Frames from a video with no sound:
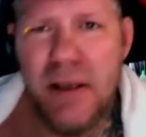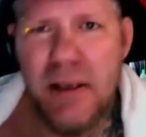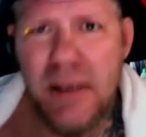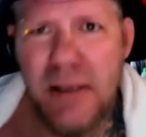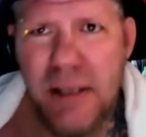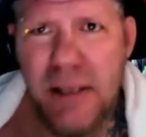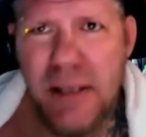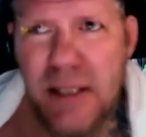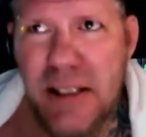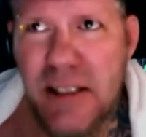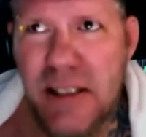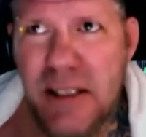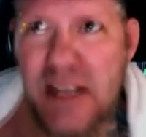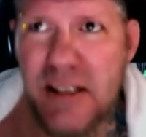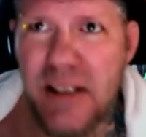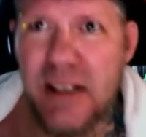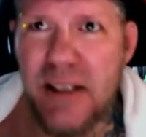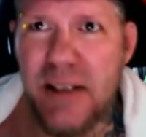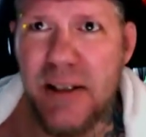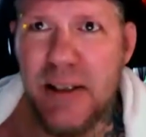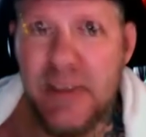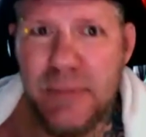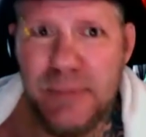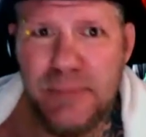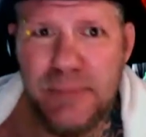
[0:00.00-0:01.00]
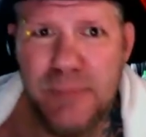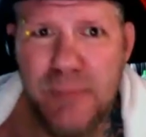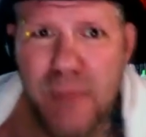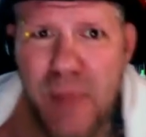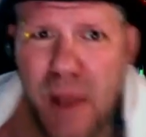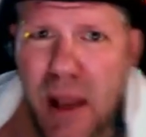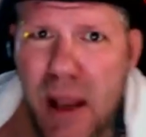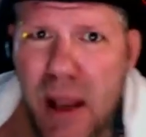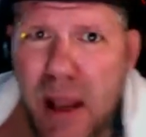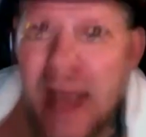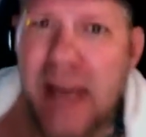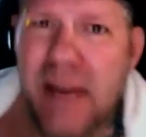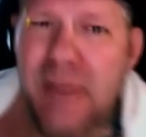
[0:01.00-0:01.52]
Let's see.
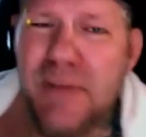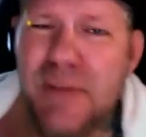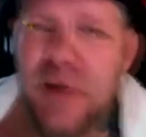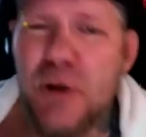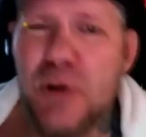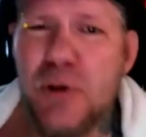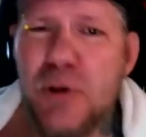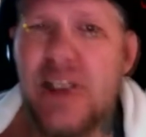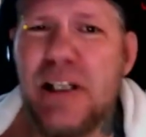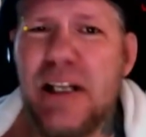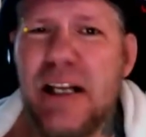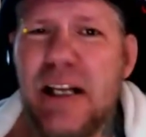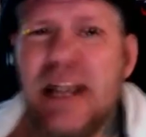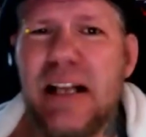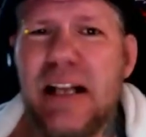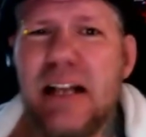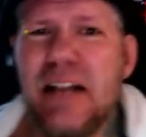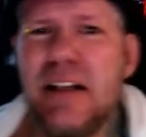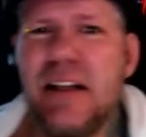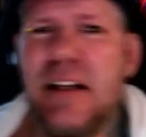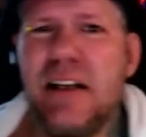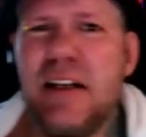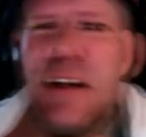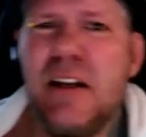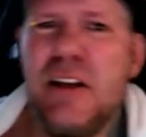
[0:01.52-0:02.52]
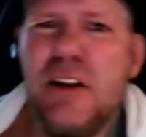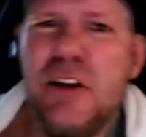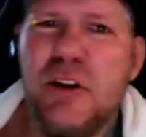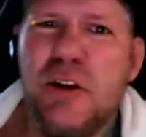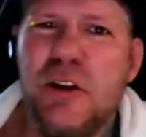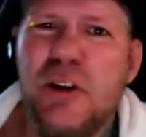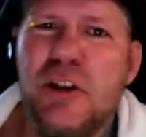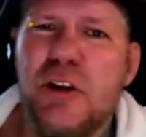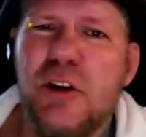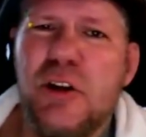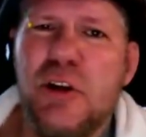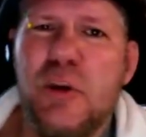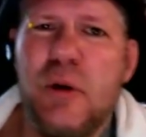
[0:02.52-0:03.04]
And if it was in England, you could
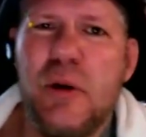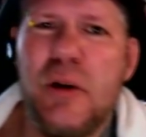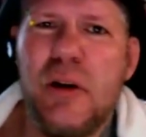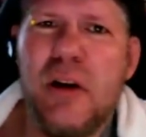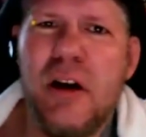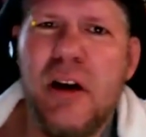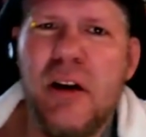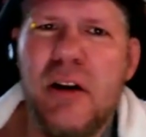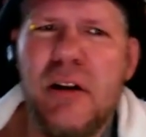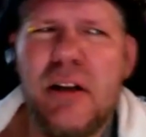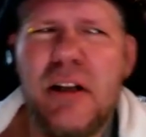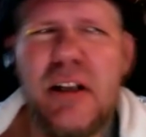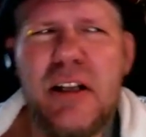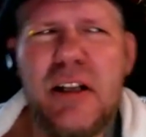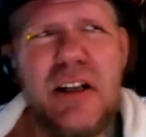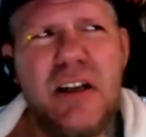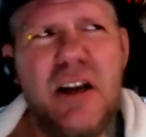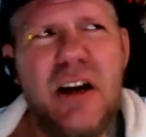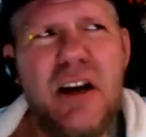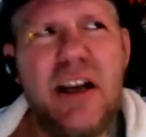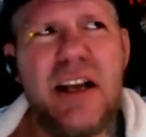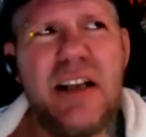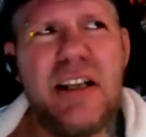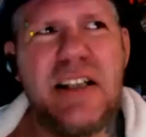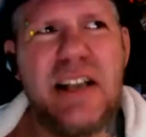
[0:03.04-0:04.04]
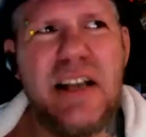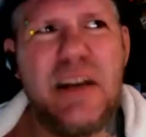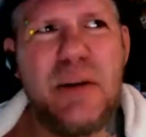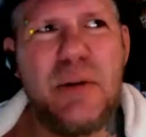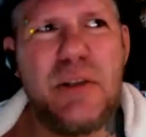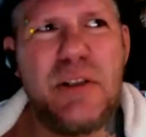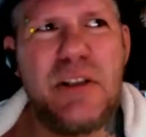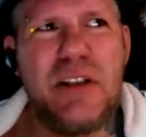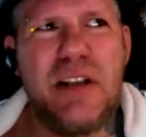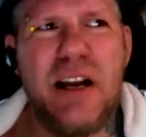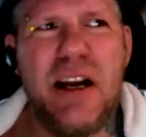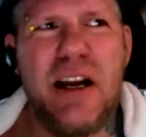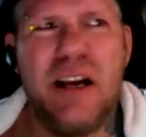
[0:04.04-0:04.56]
do, no, I guess that
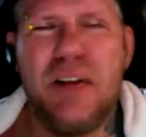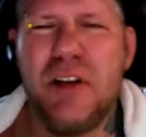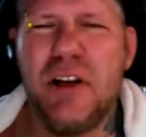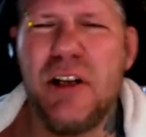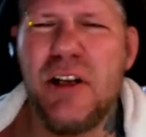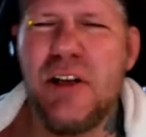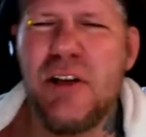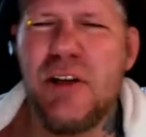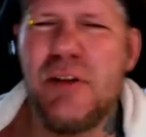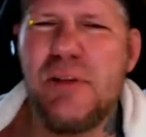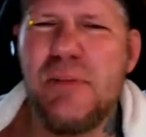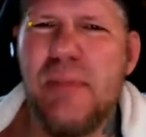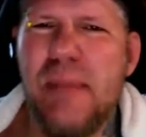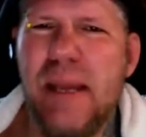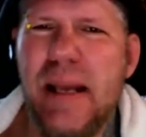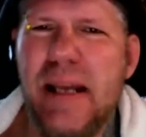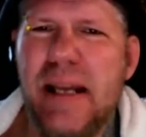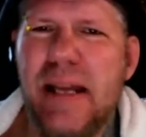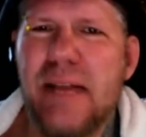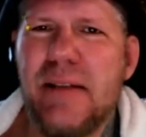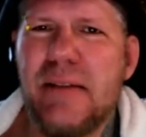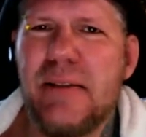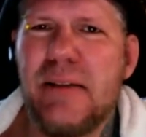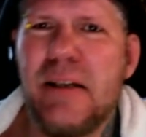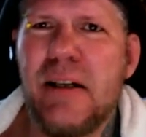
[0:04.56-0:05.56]
would, I already used mate.